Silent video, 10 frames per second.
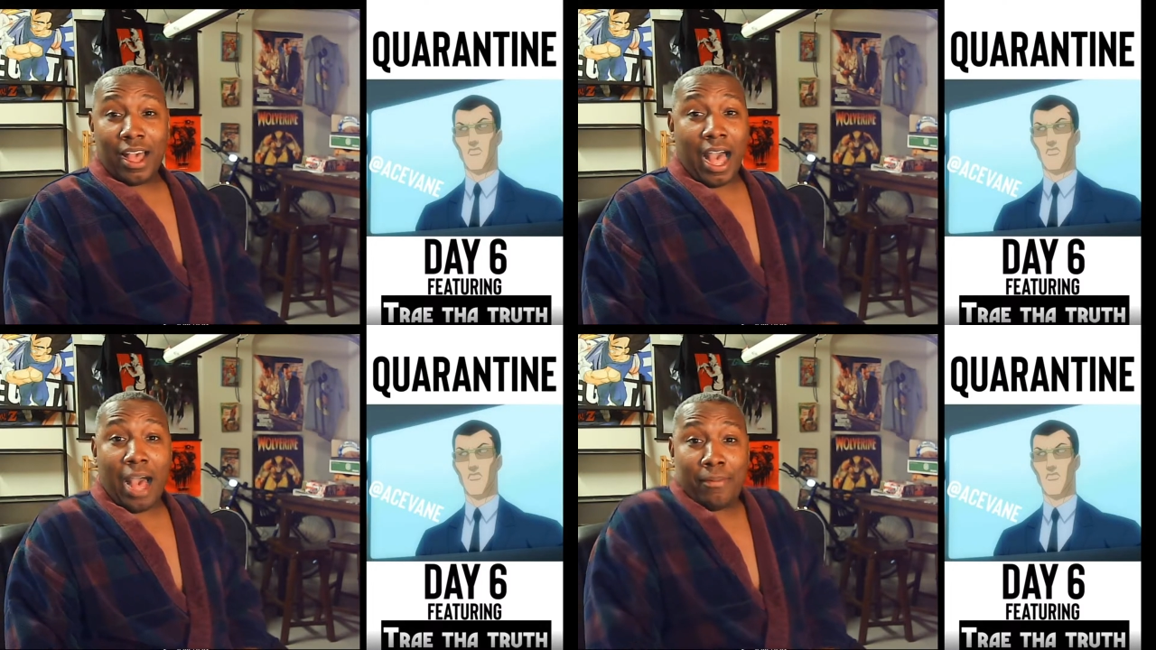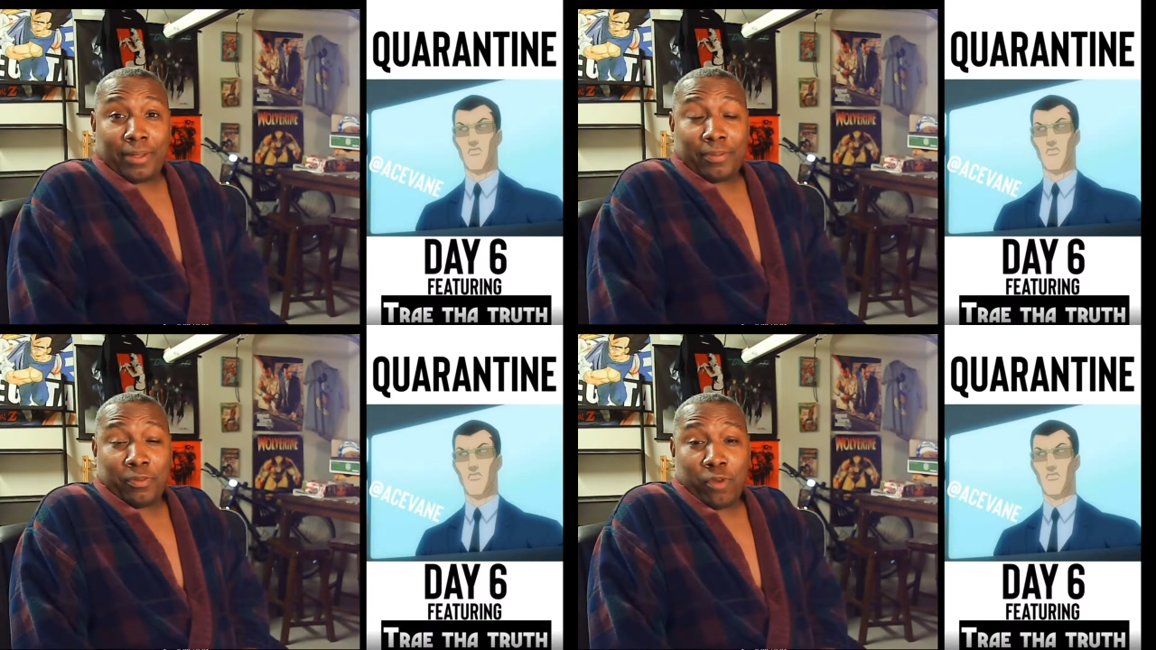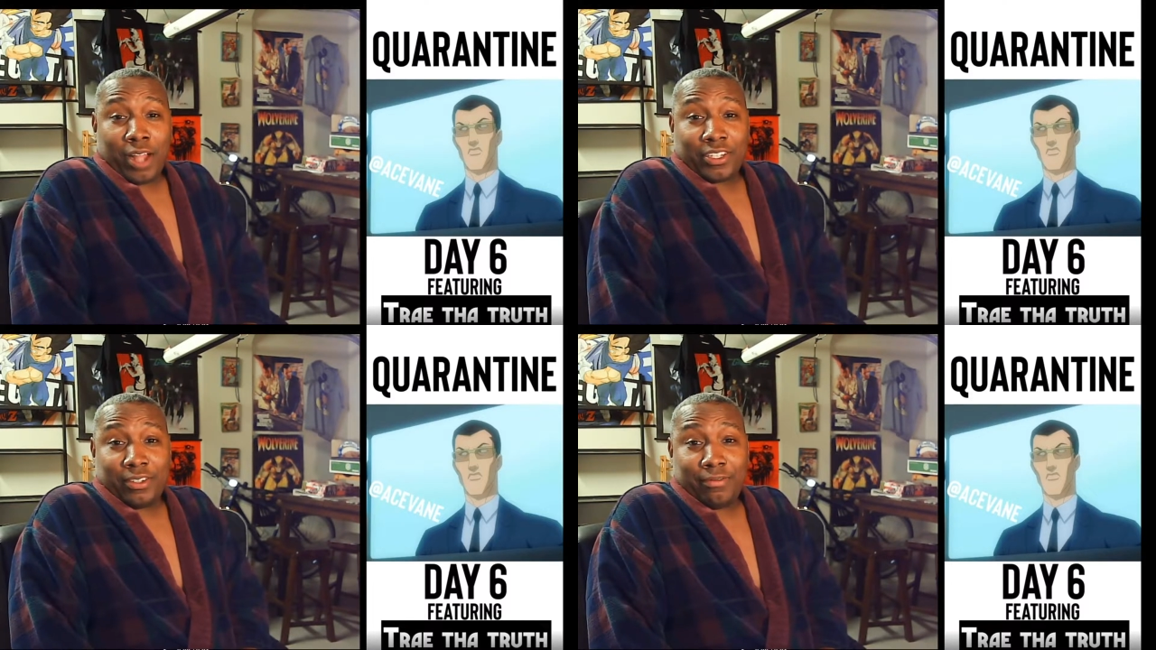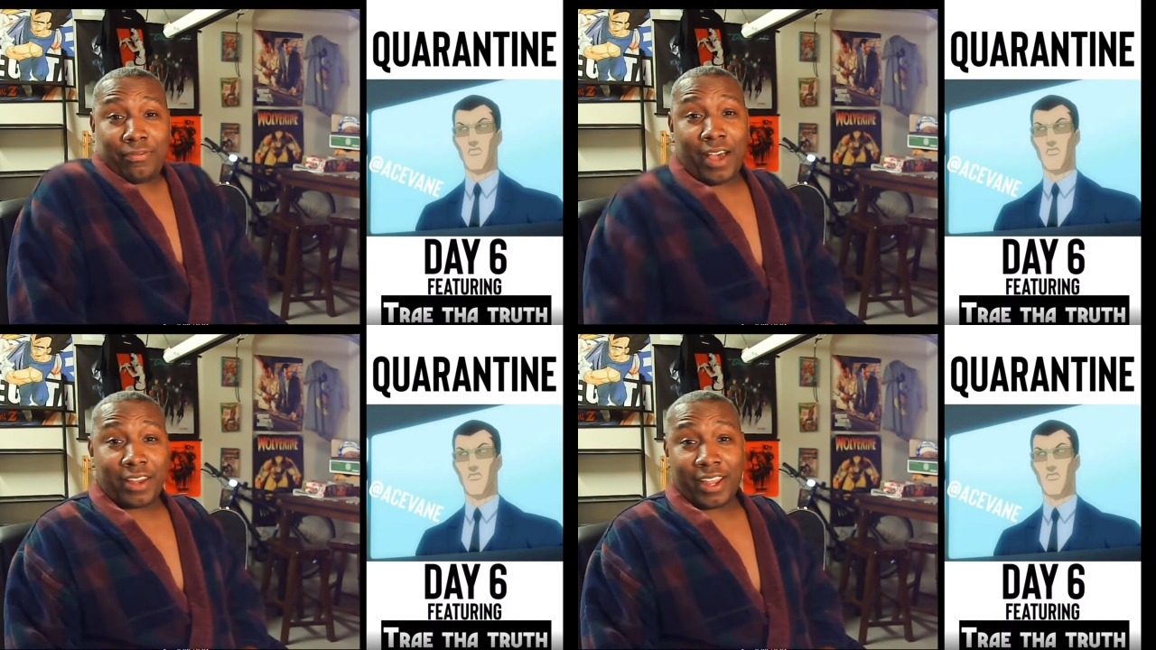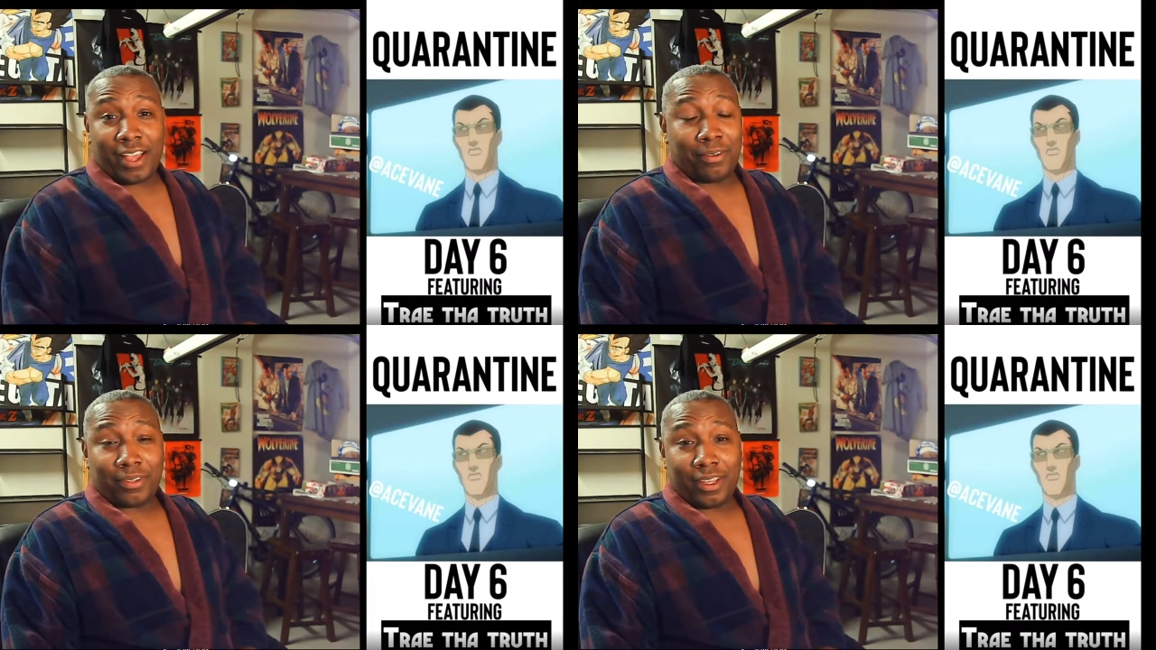Speaker 1: I'm about to watch and find out.